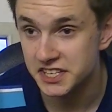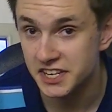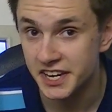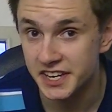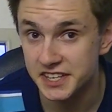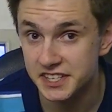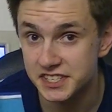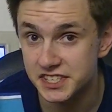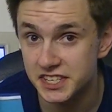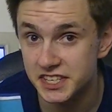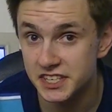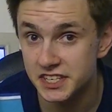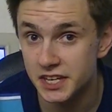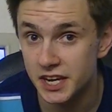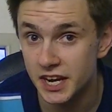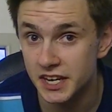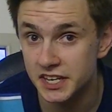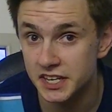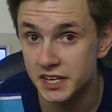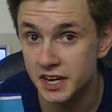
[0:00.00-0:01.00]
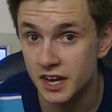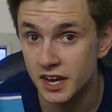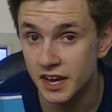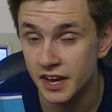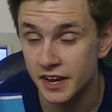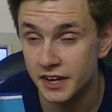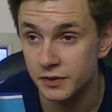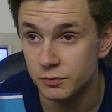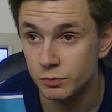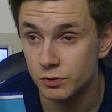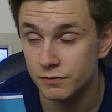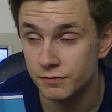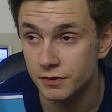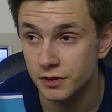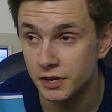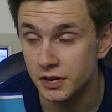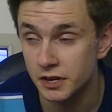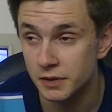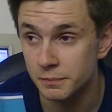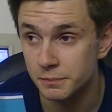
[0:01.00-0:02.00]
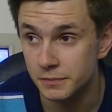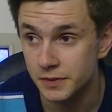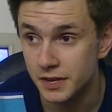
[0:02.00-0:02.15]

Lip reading: 1999 with a